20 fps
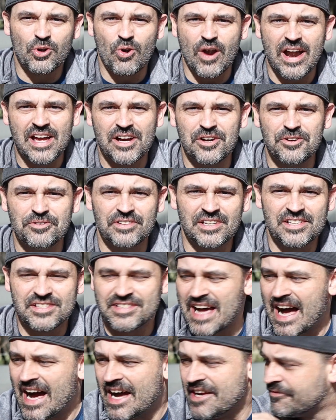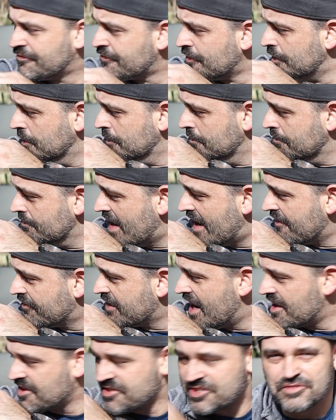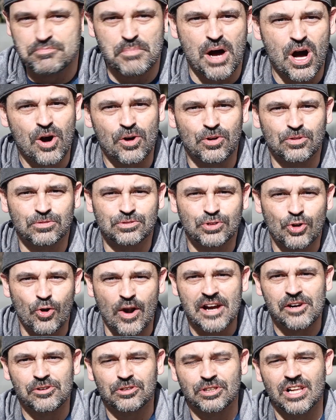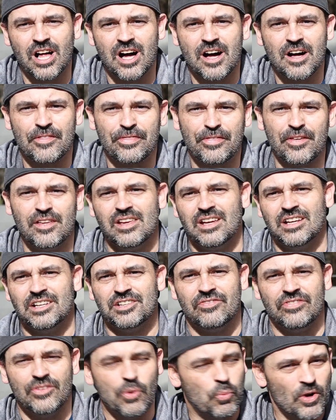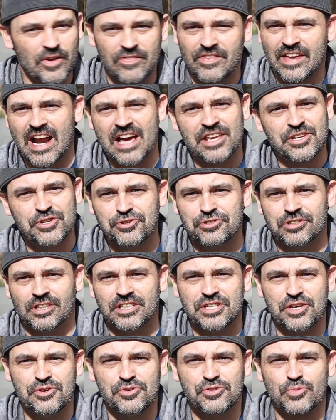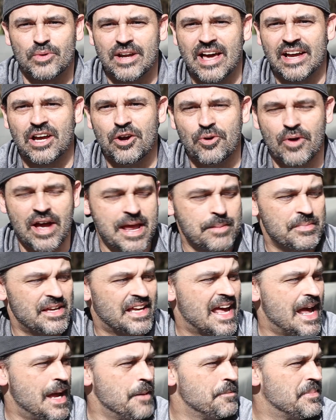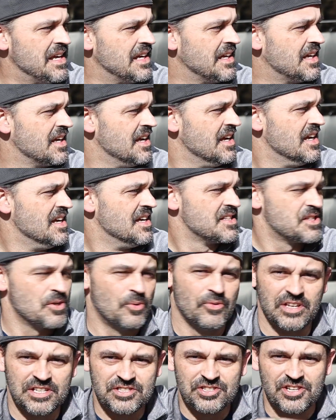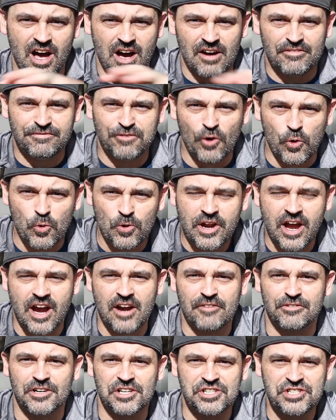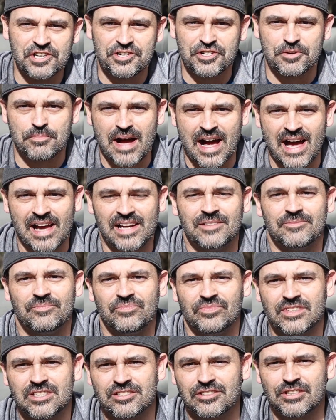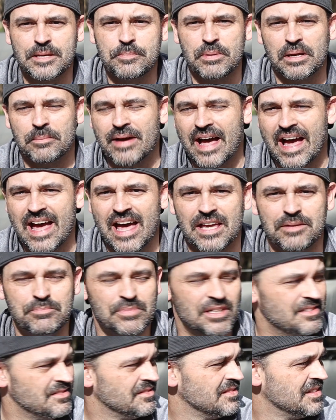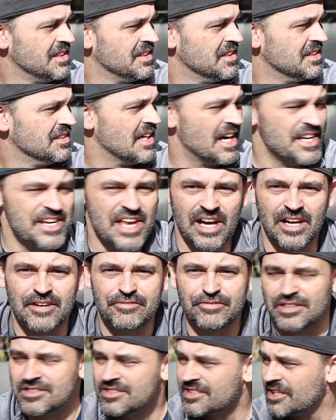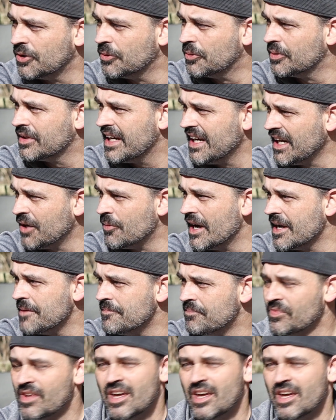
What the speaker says: ground, aside from, I've got a small ground cloth, the one that I usually use when I go hammock camping. So it's not full coverage under my sleeping pad, but enough. So anyway,